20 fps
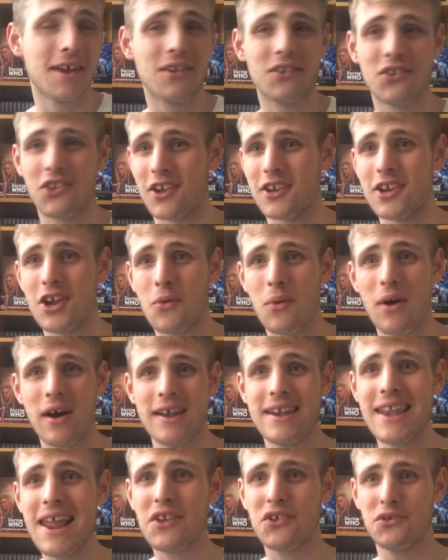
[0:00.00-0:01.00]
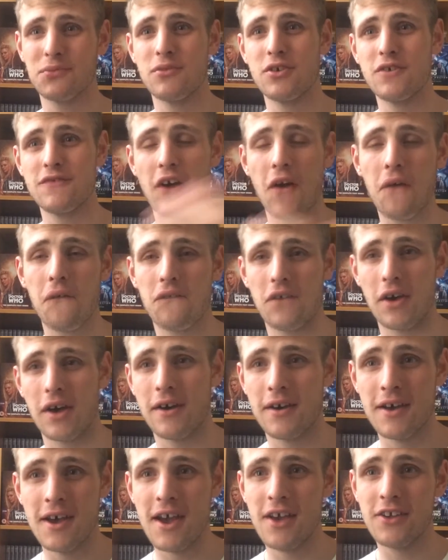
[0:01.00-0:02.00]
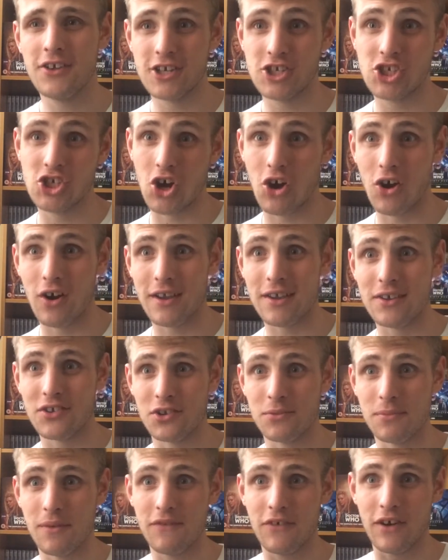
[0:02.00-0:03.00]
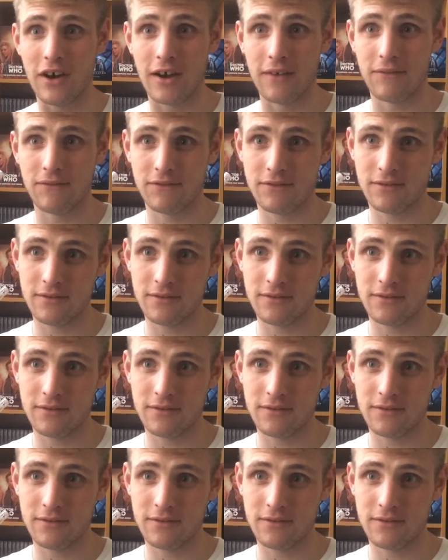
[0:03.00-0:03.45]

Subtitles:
So you know what? Let's move over to Charlie's number 5.